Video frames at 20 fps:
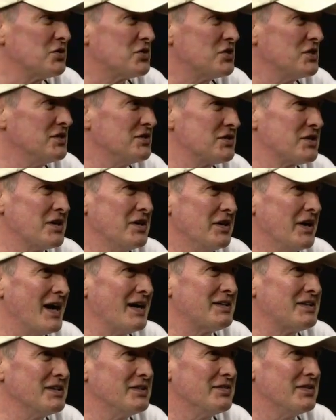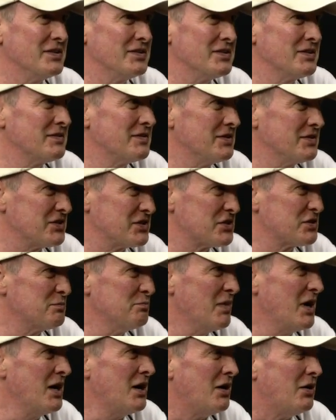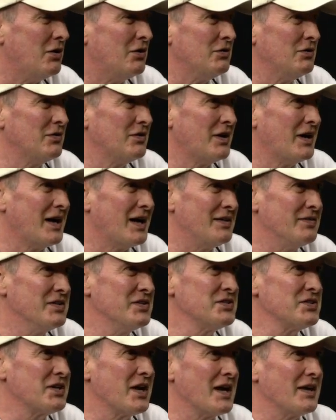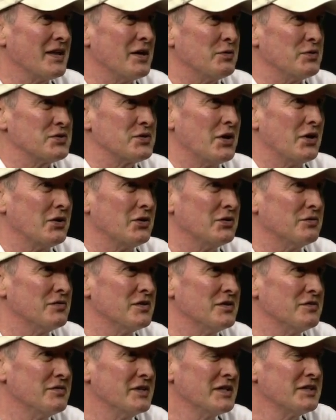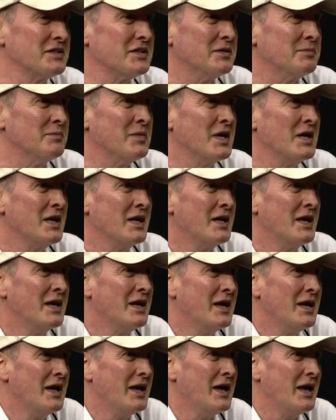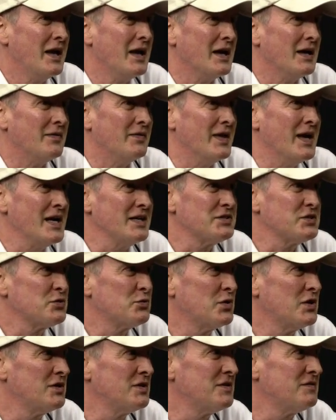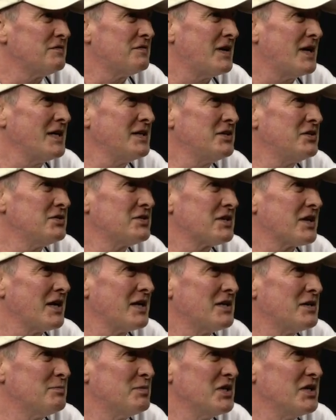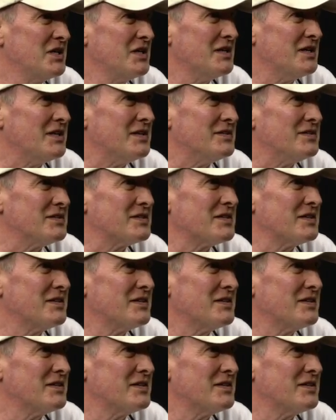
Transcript: she's connected the smell on this guy that was all over the victim, and that's where the Finders kind of begins.